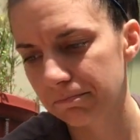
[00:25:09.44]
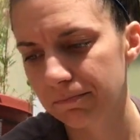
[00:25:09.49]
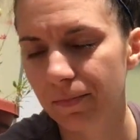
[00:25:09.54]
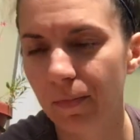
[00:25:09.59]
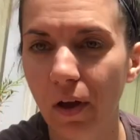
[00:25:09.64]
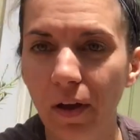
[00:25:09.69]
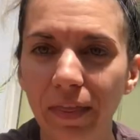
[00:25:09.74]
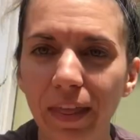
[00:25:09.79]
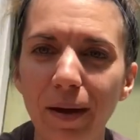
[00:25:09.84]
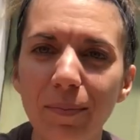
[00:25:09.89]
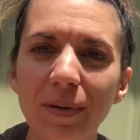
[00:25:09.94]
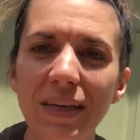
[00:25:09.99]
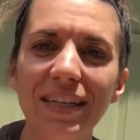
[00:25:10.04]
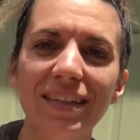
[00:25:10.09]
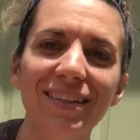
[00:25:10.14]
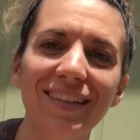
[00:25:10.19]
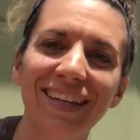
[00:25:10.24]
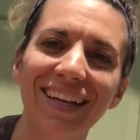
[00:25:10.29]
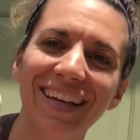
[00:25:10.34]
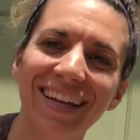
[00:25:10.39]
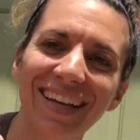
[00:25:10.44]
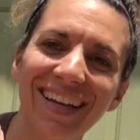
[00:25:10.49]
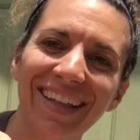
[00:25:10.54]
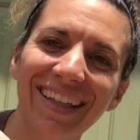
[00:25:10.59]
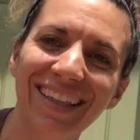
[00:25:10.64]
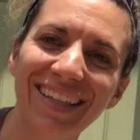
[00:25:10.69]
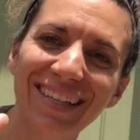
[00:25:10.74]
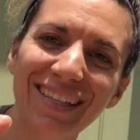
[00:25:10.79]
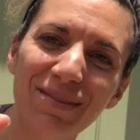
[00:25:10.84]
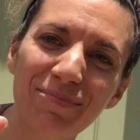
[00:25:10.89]
not that piece,
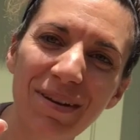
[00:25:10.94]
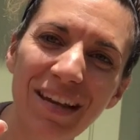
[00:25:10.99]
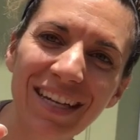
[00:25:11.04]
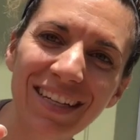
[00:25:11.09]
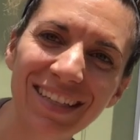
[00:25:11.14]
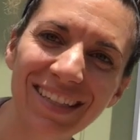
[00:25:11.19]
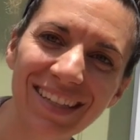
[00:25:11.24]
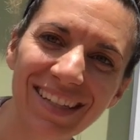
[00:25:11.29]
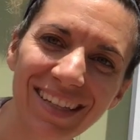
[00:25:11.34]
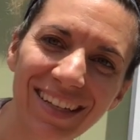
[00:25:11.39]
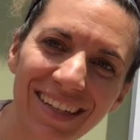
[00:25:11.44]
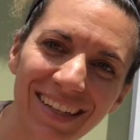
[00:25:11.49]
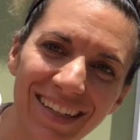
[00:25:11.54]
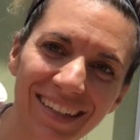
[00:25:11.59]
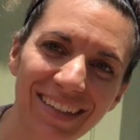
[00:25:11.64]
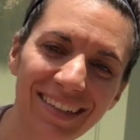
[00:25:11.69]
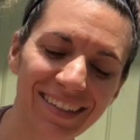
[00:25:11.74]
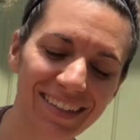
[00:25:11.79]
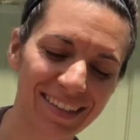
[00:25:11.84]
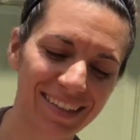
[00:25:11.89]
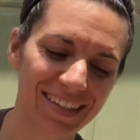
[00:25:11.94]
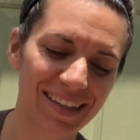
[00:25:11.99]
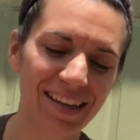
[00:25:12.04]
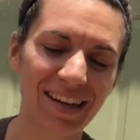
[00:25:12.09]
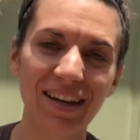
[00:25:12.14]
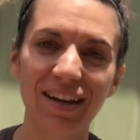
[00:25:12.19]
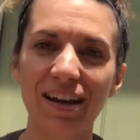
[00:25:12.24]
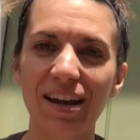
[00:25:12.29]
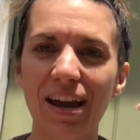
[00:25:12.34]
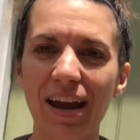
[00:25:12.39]
this piece,
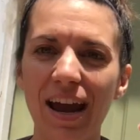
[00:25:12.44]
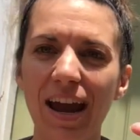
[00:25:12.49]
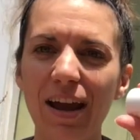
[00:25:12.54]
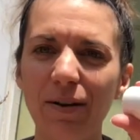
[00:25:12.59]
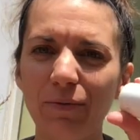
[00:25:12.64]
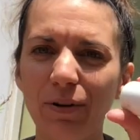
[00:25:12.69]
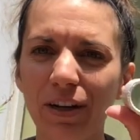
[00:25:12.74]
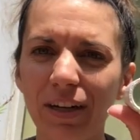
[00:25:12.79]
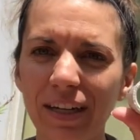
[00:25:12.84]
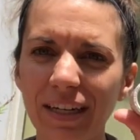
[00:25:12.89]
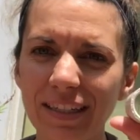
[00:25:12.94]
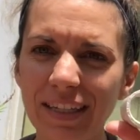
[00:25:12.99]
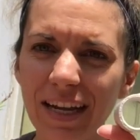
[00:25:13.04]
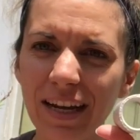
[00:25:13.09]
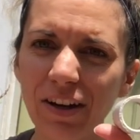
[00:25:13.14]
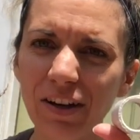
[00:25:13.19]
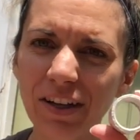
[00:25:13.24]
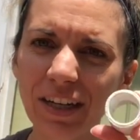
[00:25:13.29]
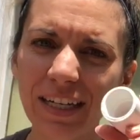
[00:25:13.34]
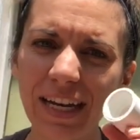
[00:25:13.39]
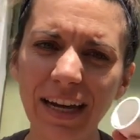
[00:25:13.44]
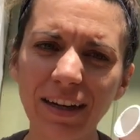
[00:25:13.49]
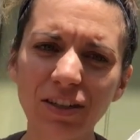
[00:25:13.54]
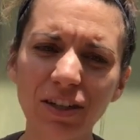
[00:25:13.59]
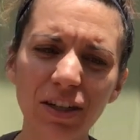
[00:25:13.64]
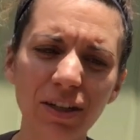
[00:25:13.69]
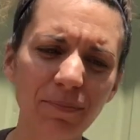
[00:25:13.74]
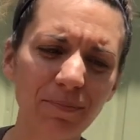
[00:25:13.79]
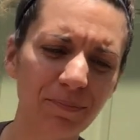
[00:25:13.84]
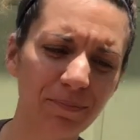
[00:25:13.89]
and we're gonna take our connector.